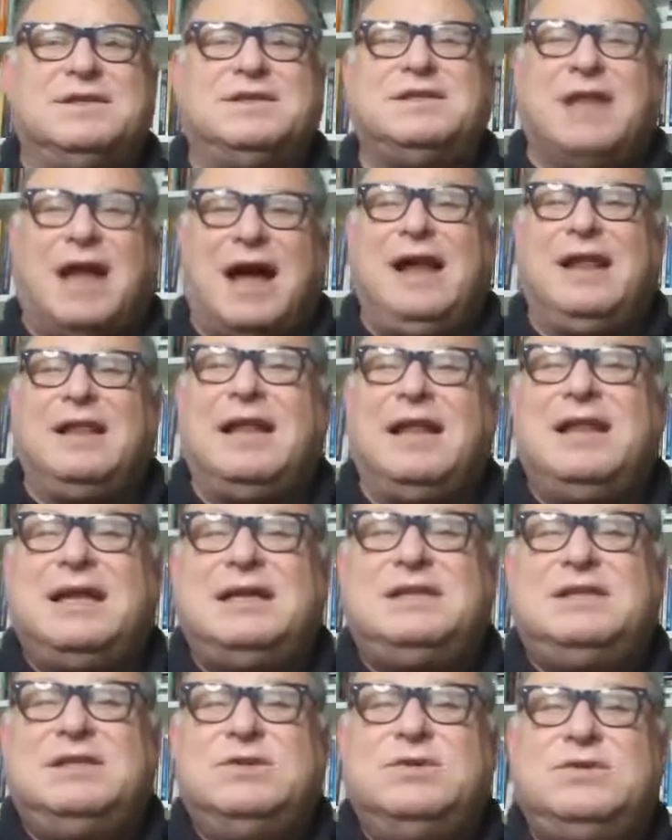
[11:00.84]
style I
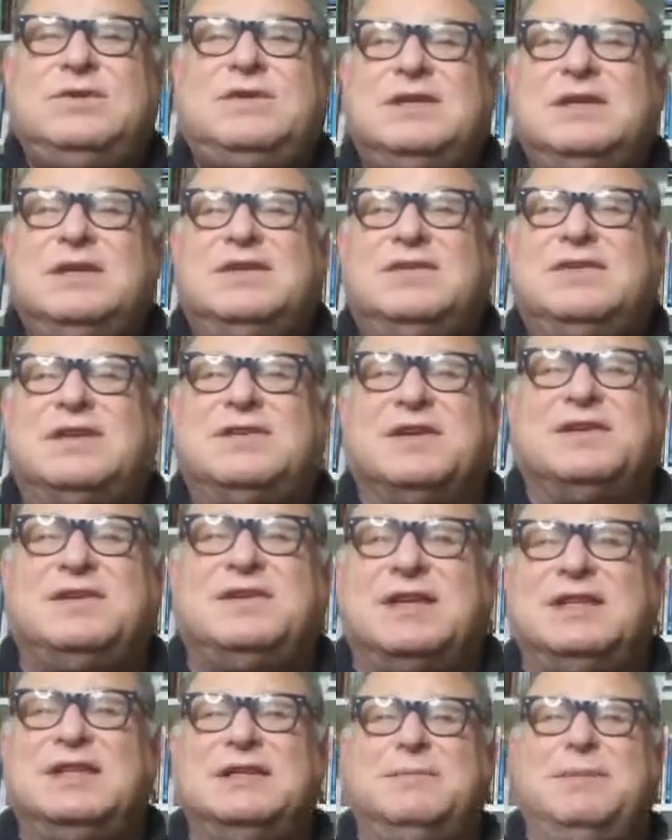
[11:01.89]
like to use is, as I
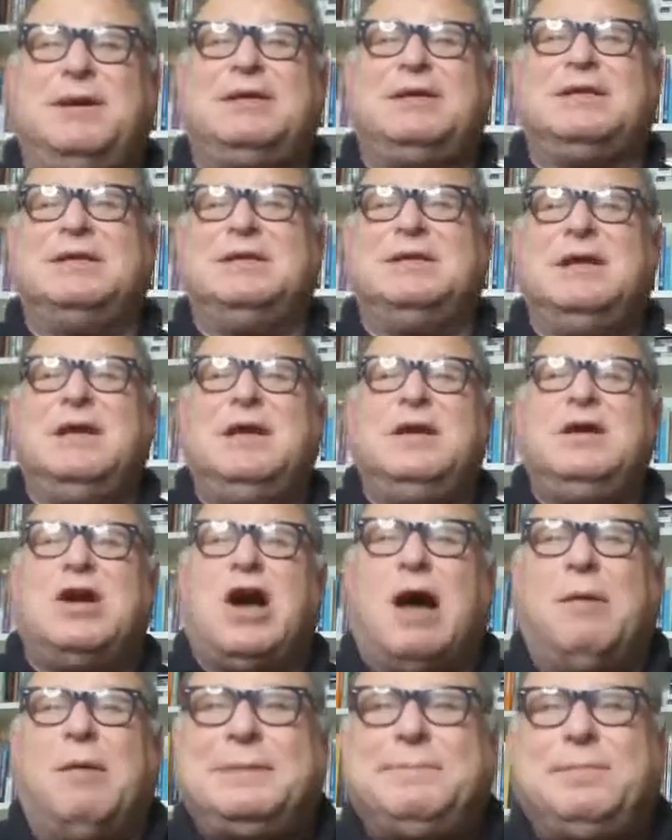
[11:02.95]
said, the American
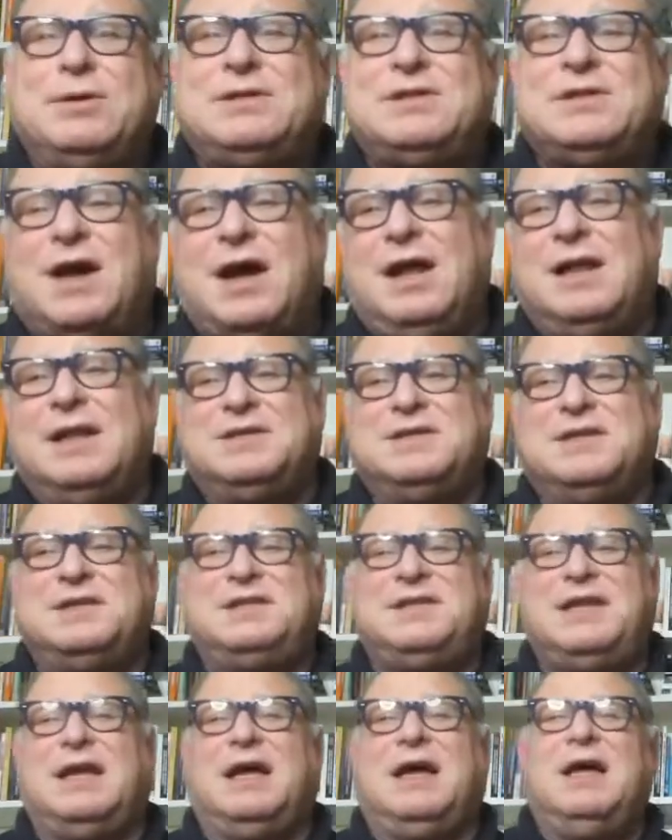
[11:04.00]
comic book style. As I
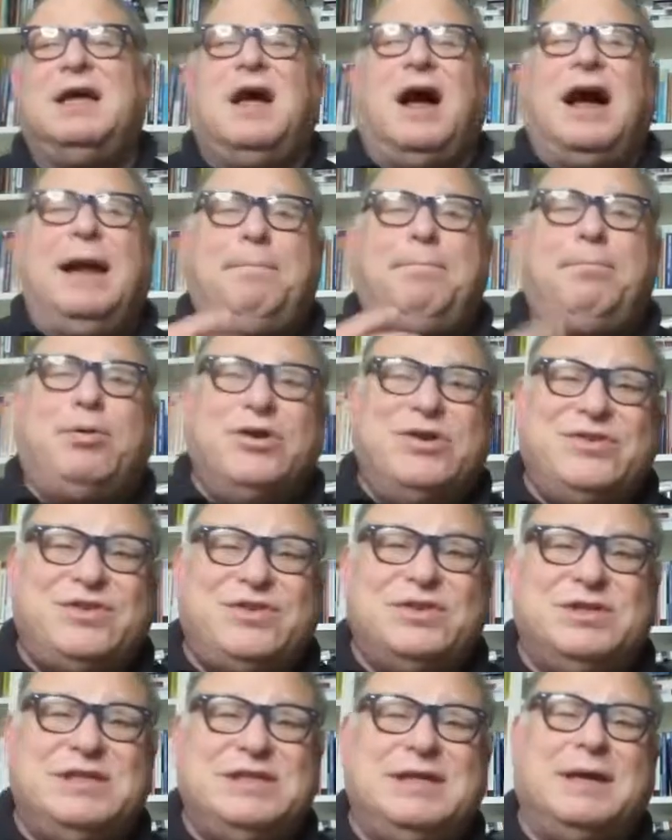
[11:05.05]
said, I
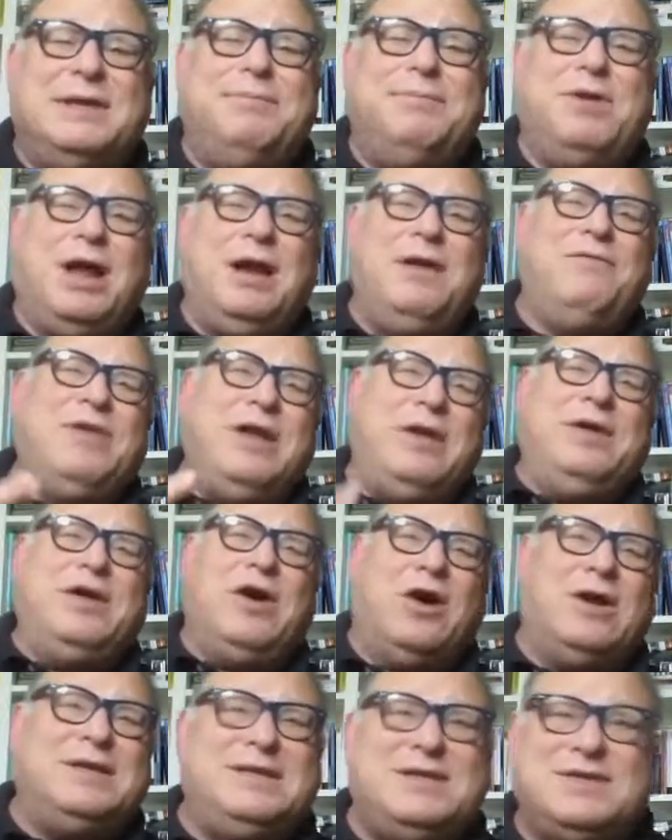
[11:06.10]
personally am not very
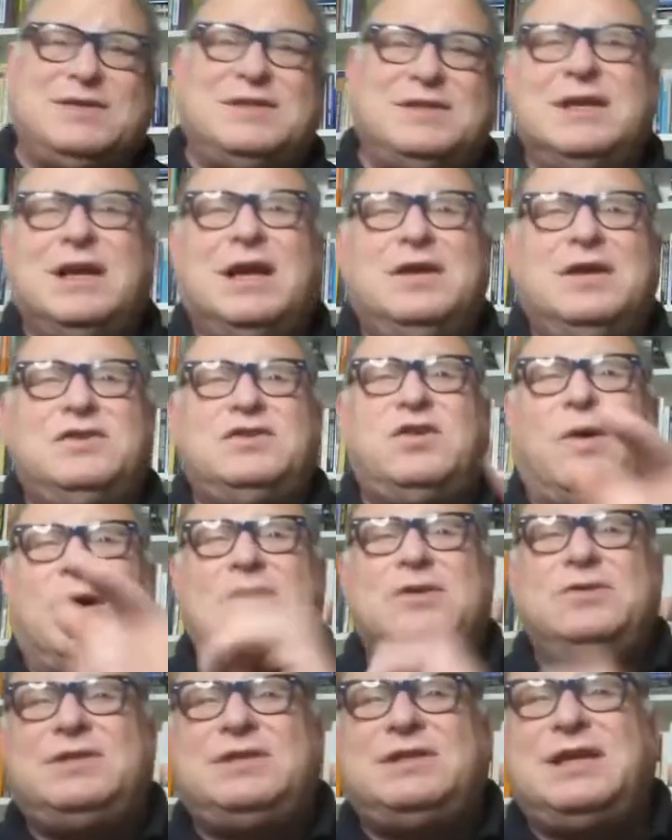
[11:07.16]
artistic, so I
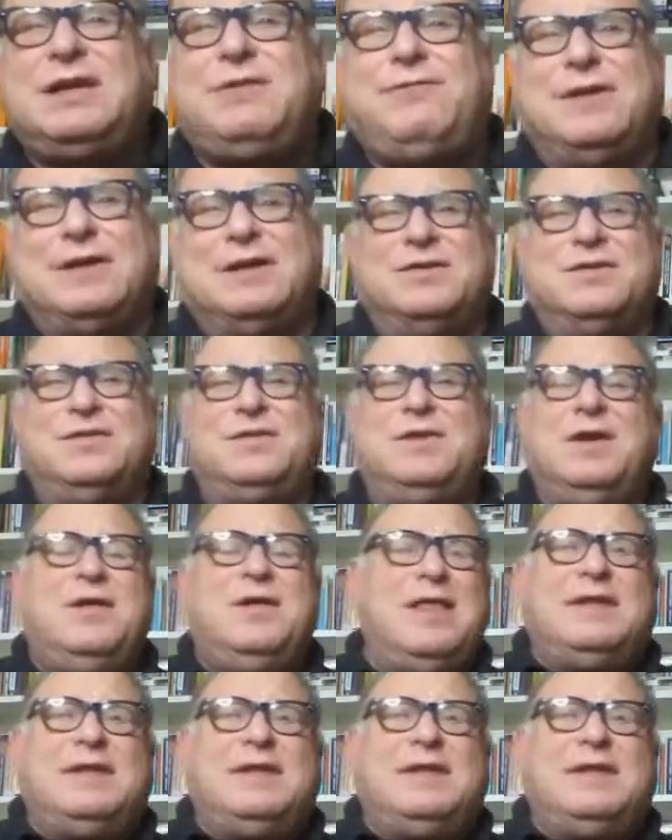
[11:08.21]
use stick figures.